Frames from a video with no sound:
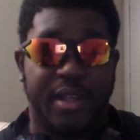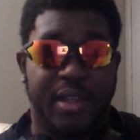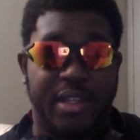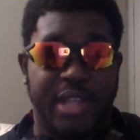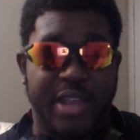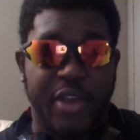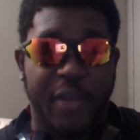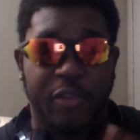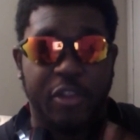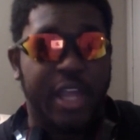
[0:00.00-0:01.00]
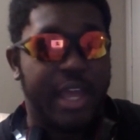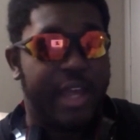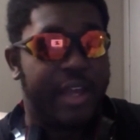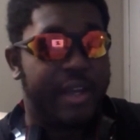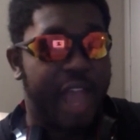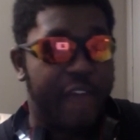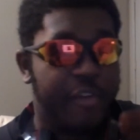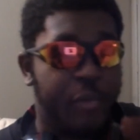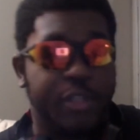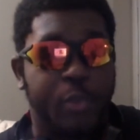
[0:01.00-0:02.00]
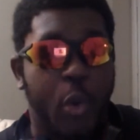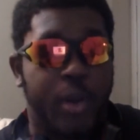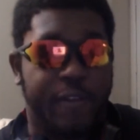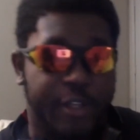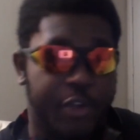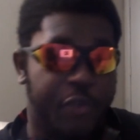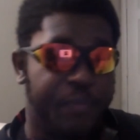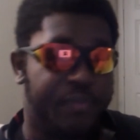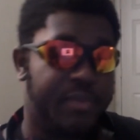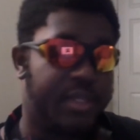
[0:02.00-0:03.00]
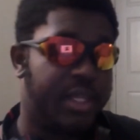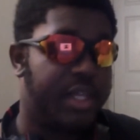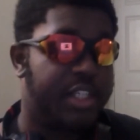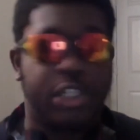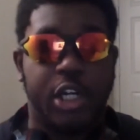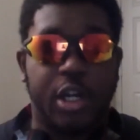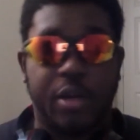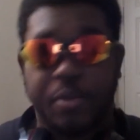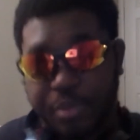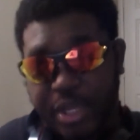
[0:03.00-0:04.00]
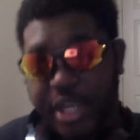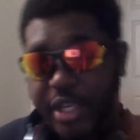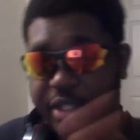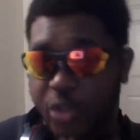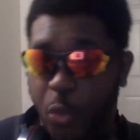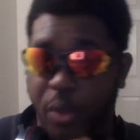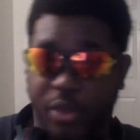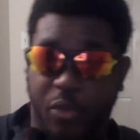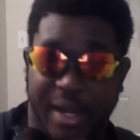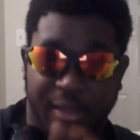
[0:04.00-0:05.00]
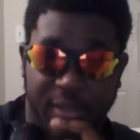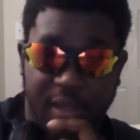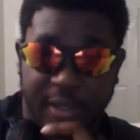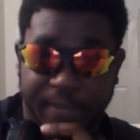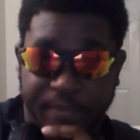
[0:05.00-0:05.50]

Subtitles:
you have to look at everyone's point of view. Sure, Blake is doing the right thing.